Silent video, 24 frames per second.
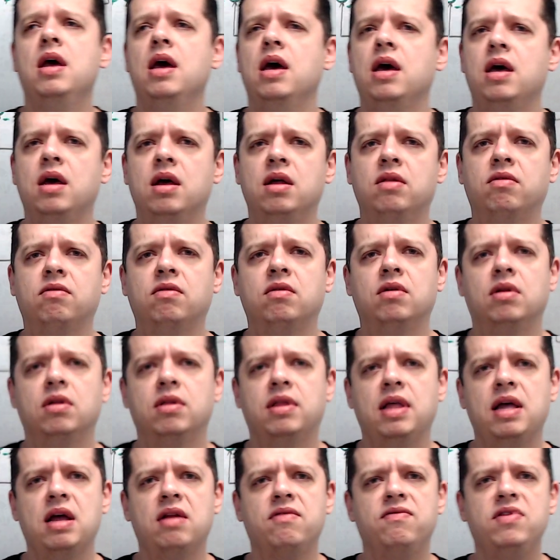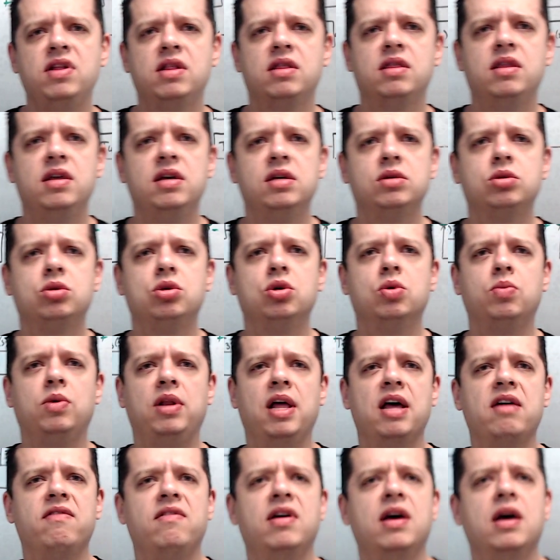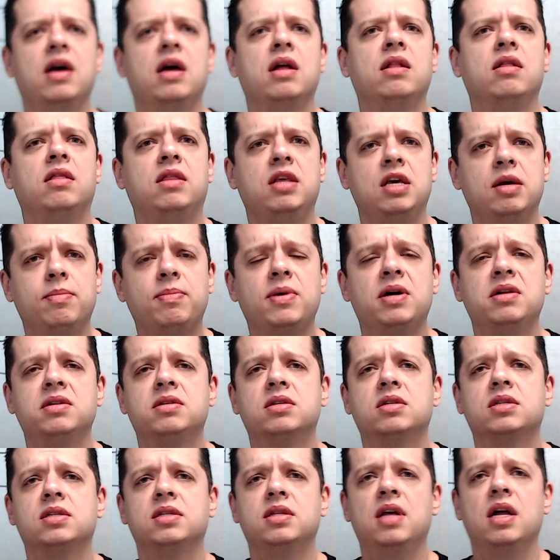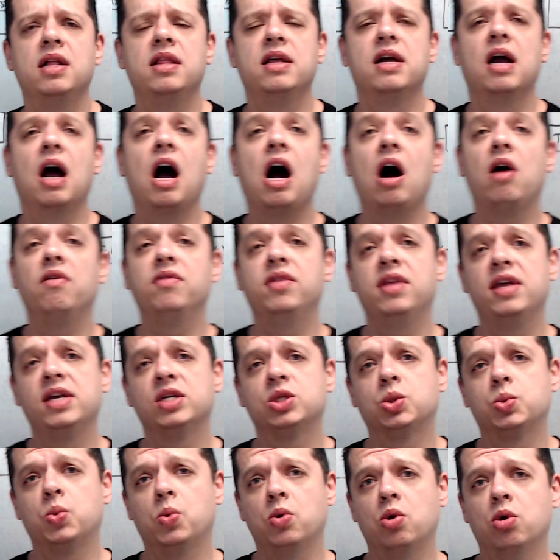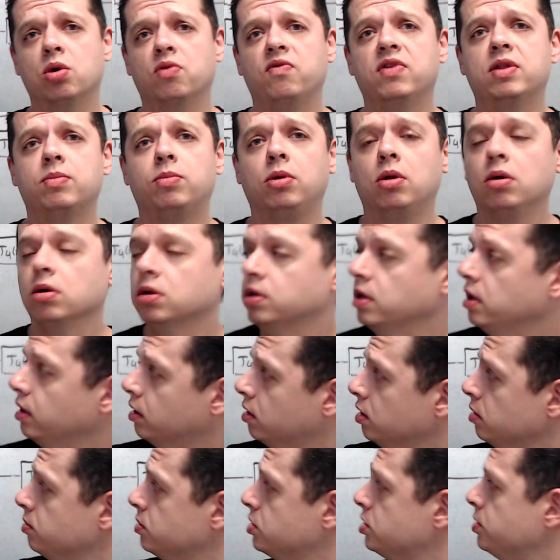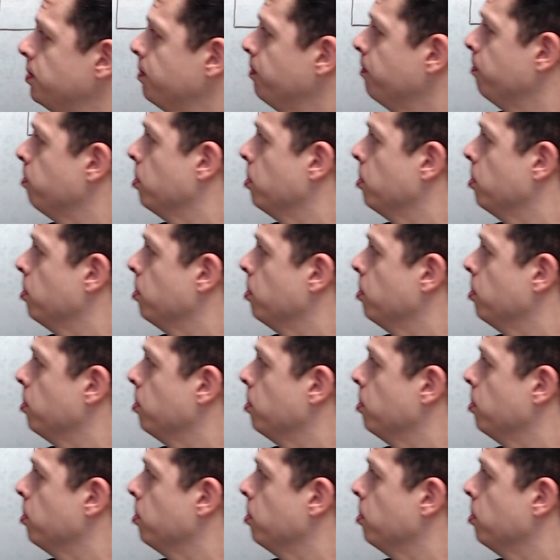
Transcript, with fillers: and then with this you will have a deep understanding how things work with block diagrams.